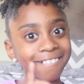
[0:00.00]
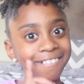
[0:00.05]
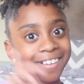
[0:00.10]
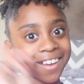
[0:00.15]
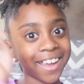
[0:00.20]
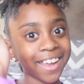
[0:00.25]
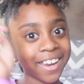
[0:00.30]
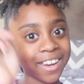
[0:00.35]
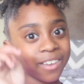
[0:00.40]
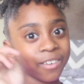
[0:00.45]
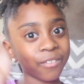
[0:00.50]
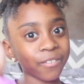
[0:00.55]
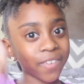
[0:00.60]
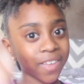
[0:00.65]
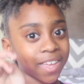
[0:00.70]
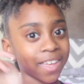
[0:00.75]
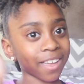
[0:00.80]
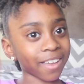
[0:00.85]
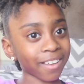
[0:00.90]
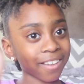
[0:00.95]
Right over
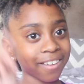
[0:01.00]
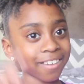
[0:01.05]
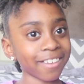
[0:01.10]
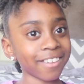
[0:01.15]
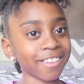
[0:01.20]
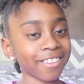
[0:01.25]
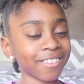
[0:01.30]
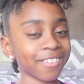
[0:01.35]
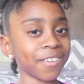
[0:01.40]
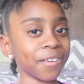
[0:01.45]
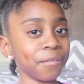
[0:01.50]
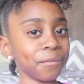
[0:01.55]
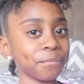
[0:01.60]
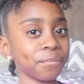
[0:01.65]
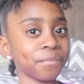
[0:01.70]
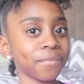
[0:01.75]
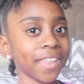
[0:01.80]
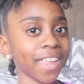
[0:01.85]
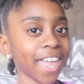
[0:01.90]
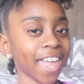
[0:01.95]
here. So
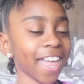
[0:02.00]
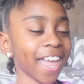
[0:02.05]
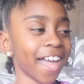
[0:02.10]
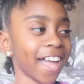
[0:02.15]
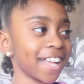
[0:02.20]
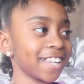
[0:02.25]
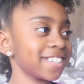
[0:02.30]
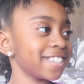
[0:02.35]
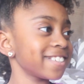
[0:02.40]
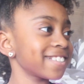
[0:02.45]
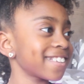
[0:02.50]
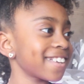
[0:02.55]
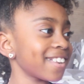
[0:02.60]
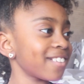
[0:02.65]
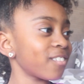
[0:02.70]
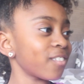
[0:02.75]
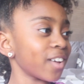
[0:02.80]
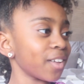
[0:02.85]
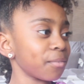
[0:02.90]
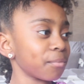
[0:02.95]
I'm just
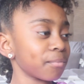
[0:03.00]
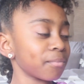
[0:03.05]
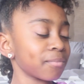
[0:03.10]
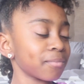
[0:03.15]
gonna wait.